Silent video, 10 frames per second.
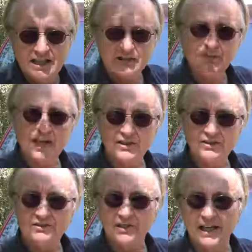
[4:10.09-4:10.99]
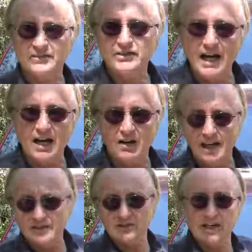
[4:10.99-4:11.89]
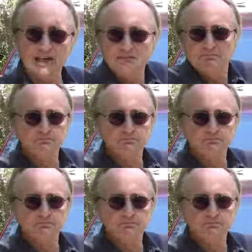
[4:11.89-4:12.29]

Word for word: as far as it stands now, I'd say,